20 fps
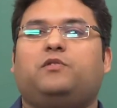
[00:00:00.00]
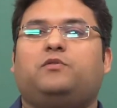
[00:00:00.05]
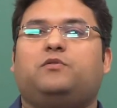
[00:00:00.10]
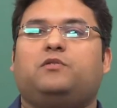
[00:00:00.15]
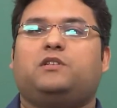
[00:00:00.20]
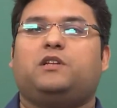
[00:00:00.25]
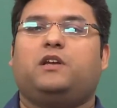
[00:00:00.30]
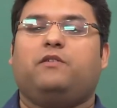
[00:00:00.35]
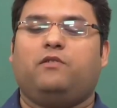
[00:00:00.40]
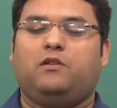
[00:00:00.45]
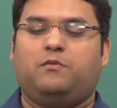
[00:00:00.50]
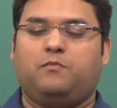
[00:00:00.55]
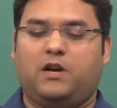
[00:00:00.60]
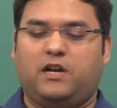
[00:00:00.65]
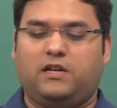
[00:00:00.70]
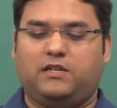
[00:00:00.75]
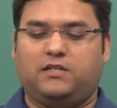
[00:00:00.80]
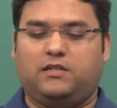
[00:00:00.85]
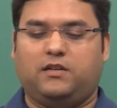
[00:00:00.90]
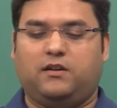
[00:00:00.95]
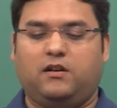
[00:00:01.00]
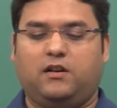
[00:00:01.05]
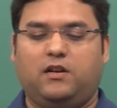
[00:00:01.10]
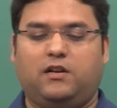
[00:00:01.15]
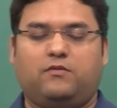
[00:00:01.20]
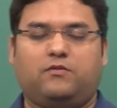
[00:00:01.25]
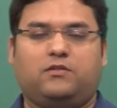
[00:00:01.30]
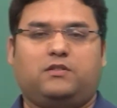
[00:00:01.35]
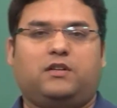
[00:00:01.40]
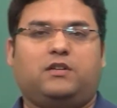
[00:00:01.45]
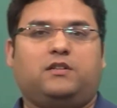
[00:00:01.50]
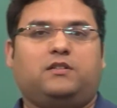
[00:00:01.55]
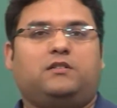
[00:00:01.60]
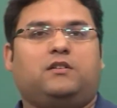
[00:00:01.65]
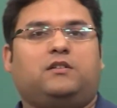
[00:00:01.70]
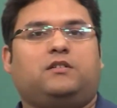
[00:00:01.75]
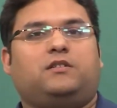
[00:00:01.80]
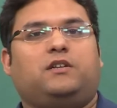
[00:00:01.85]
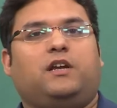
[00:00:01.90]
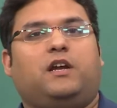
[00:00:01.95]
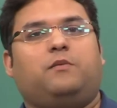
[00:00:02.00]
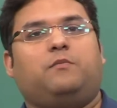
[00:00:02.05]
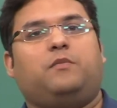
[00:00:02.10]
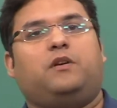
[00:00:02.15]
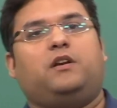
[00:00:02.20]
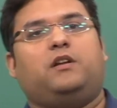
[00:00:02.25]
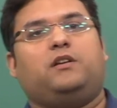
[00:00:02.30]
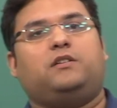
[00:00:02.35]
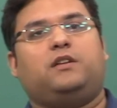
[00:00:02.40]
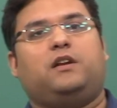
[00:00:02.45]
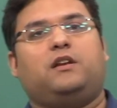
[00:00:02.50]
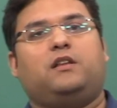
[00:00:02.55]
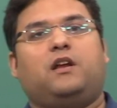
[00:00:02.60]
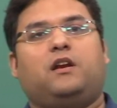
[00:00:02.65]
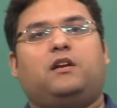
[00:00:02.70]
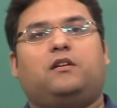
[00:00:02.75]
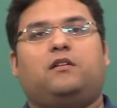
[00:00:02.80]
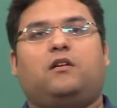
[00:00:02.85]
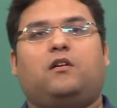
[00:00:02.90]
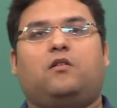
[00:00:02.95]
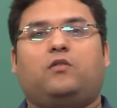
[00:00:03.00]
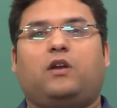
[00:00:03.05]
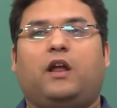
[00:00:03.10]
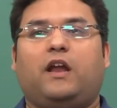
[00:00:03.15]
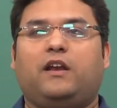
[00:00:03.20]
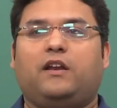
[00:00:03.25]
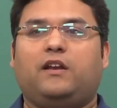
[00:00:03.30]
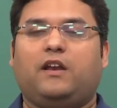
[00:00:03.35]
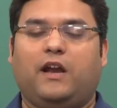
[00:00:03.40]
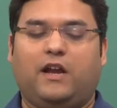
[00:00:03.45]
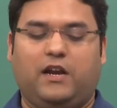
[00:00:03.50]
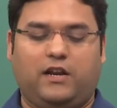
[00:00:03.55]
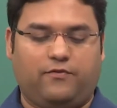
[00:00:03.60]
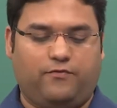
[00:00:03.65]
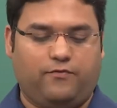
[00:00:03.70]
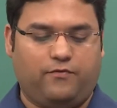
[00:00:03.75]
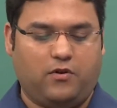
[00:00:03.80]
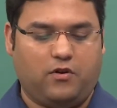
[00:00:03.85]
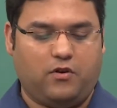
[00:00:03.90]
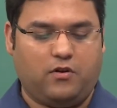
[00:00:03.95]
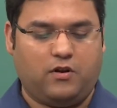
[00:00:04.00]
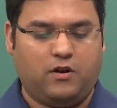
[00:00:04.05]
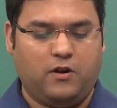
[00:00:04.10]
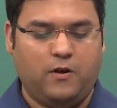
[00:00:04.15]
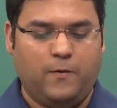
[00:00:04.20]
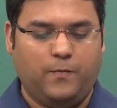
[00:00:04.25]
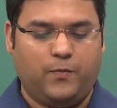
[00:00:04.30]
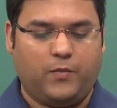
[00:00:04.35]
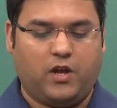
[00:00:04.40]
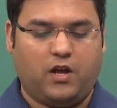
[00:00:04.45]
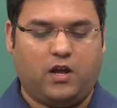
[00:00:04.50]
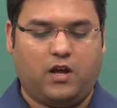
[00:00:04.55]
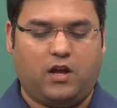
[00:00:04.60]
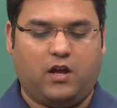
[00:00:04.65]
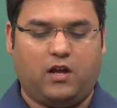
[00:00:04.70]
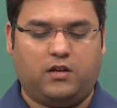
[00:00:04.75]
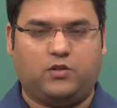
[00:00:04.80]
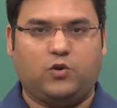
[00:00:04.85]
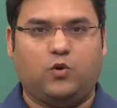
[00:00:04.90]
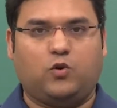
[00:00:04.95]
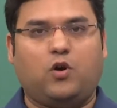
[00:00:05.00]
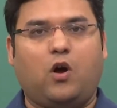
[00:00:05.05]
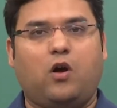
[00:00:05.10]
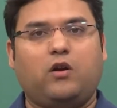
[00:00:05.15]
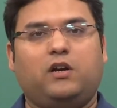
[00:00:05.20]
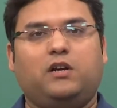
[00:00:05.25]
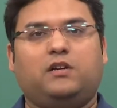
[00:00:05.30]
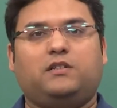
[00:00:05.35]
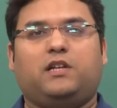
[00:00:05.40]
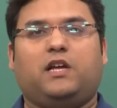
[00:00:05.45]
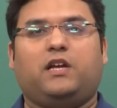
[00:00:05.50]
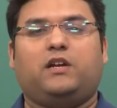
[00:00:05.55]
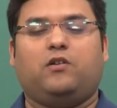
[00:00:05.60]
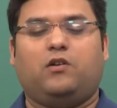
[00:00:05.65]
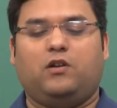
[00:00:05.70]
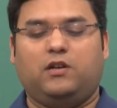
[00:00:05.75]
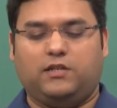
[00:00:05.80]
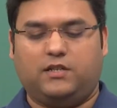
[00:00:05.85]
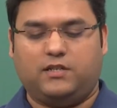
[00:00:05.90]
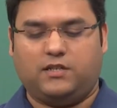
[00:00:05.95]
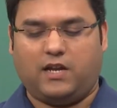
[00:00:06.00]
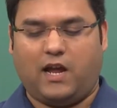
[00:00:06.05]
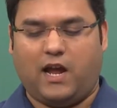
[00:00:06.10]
which was given by Searle. It was his statement. He said that in around 1994. So, cognitive psychologists